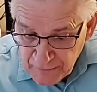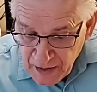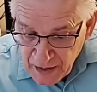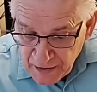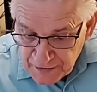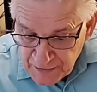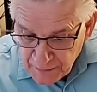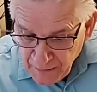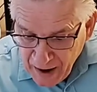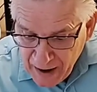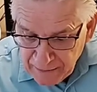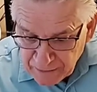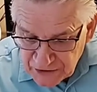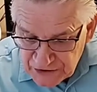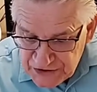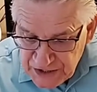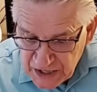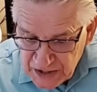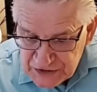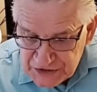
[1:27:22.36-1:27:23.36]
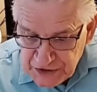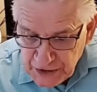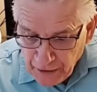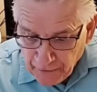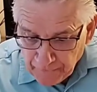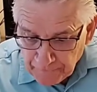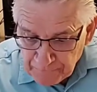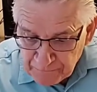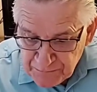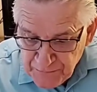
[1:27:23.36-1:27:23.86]
The Bible says here,
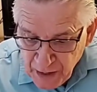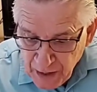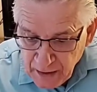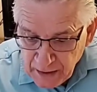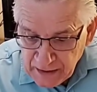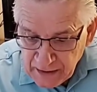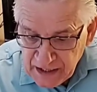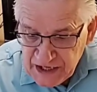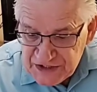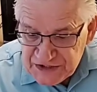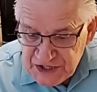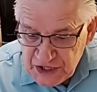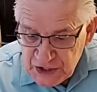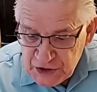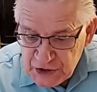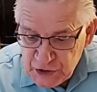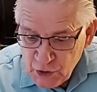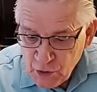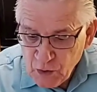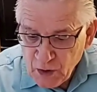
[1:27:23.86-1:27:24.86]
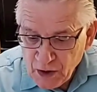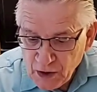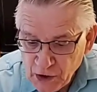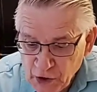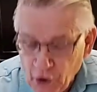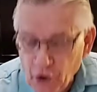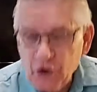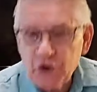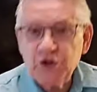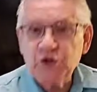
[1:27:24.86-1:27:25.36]
he says, you are
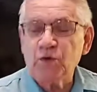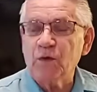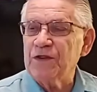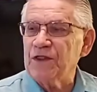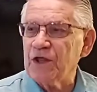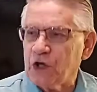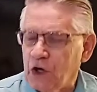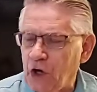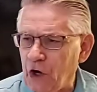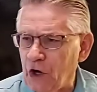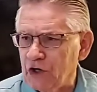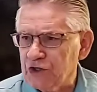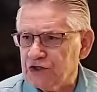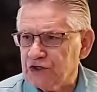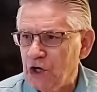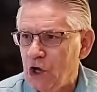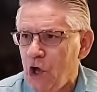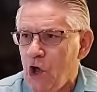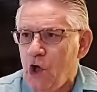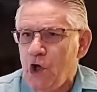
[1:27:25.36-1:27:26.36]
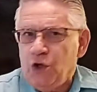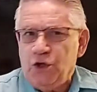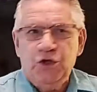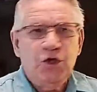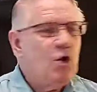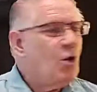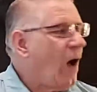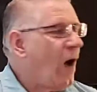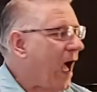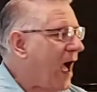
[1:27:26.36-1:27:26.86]
cursed with a curse.
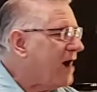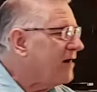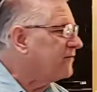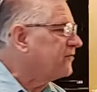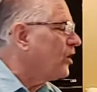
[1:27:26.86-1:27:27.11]
You have